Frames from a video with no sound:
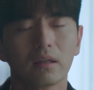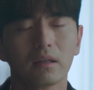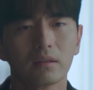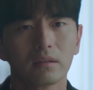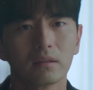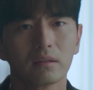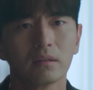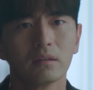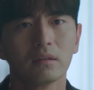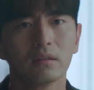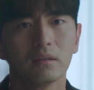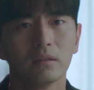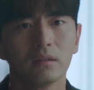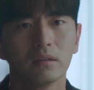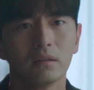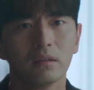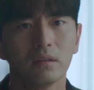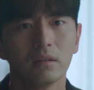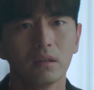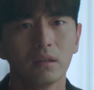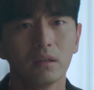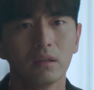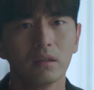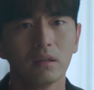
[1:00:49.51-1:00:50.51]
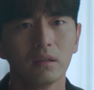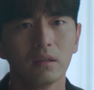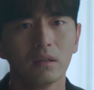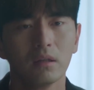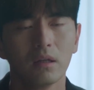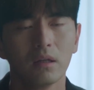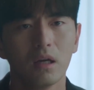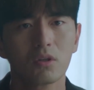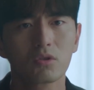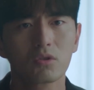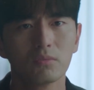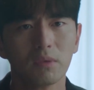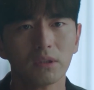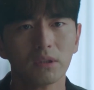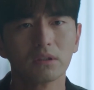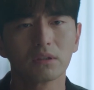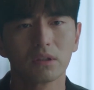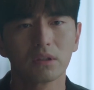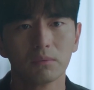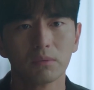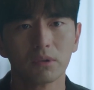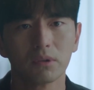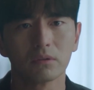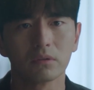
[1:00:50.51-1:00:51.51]
endless pain on her,
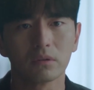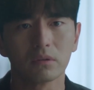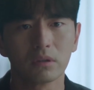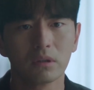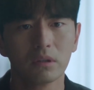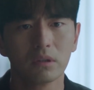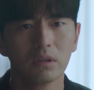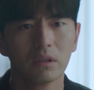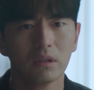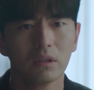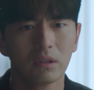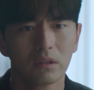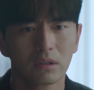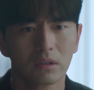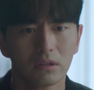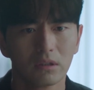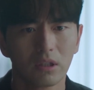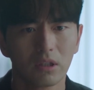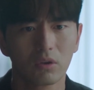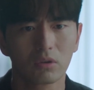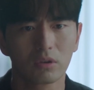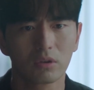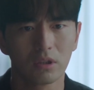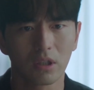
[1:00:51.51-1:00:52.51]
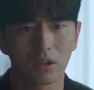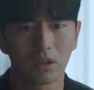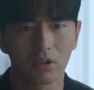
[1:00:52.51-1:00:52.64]
potentially causing her disorder.